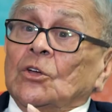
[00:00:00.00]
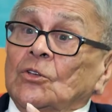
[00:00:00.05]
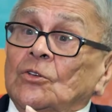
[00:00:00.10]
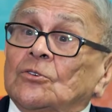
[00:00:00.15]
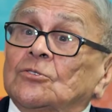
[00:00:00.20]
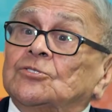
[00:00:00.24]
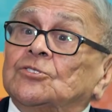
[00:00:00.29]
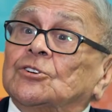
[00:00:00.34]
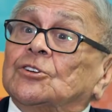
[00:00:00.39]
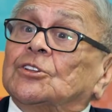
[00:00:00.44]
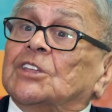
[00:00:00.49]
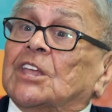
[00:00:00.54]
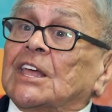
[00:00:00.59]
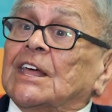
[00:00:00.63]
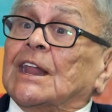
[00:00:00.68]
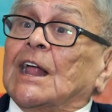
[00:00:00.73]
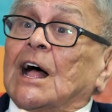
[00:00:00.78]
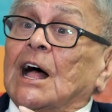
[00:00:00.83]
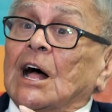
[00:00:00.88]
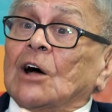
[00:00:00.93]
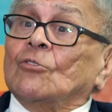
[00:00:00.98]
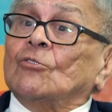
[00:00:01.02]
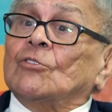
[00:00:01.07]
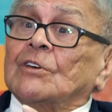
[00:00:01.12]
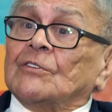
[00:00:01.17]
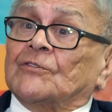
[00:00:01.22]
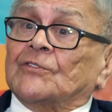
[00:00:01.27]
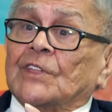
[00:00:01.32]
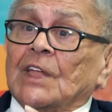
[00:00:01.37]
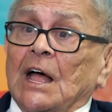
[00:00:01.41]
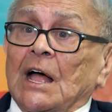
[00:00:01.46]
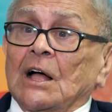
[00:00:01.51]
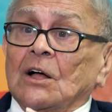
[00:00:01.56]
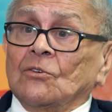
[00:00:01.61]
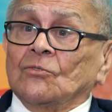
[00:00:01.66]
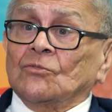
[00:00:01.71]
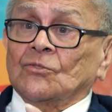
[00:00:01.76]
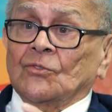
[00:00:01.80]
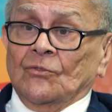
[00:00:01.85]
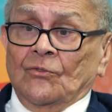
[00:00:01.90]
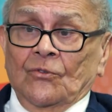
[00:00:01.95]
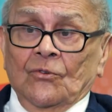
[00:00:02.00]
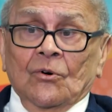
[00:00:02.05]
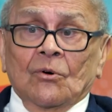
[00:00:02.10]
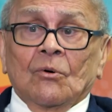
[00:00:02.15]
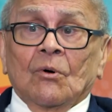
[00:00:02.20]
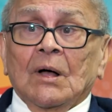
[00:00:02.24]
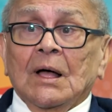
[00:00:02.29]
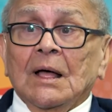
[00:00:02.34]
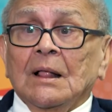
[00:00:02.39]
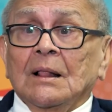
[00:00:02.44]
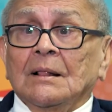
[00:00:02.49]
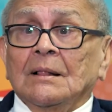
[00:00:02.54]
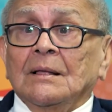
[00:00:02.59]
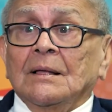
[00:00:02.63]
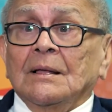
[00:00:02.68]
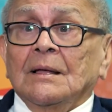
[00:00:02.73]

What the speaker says: You should get out of town for a while.